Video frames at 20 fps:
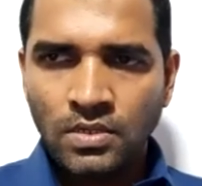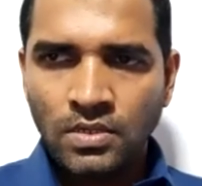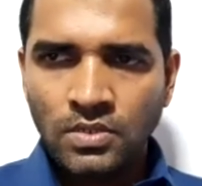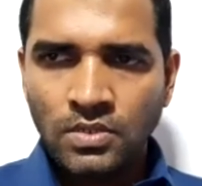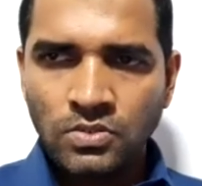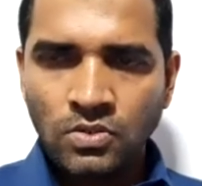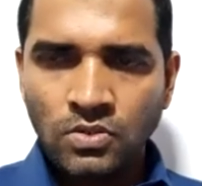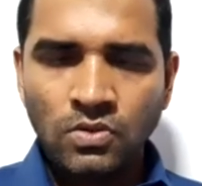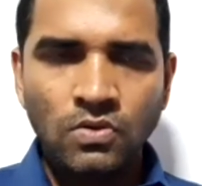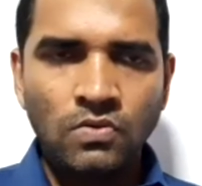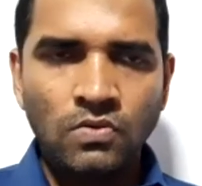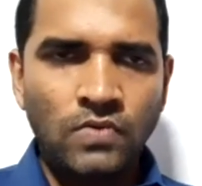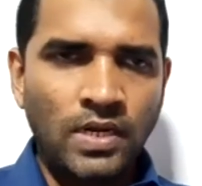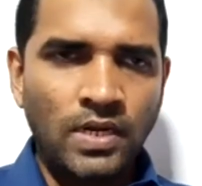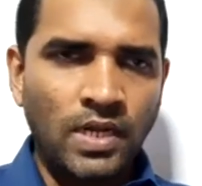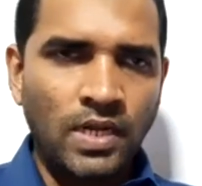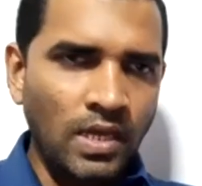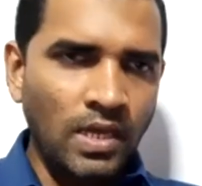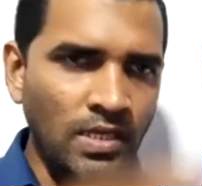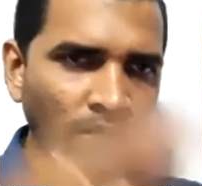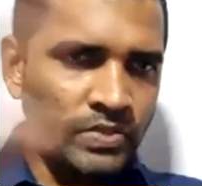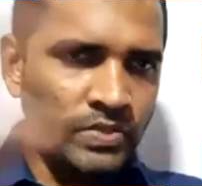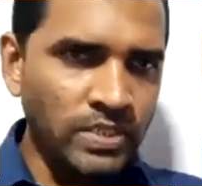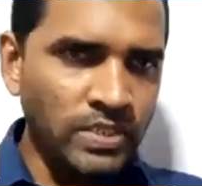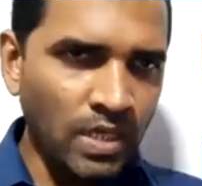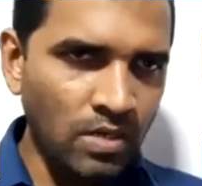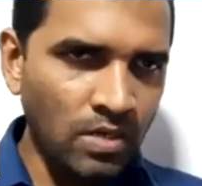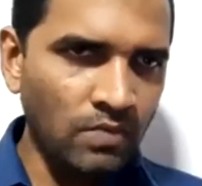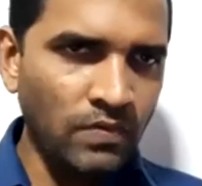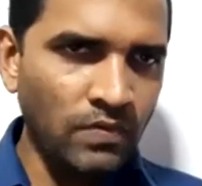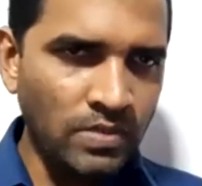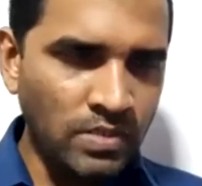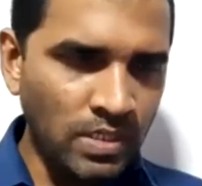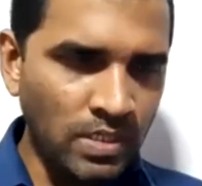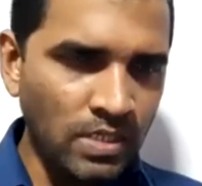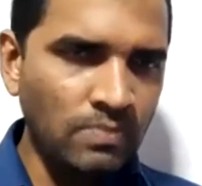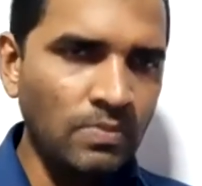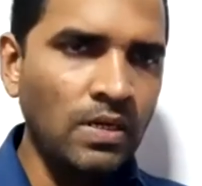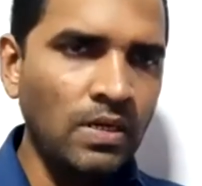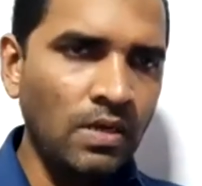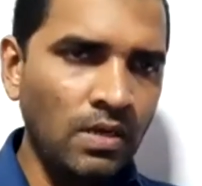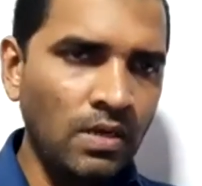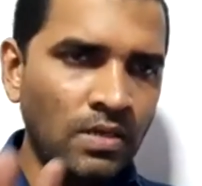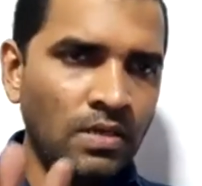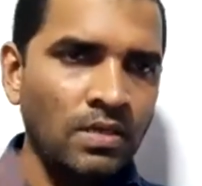So what are inside of a table?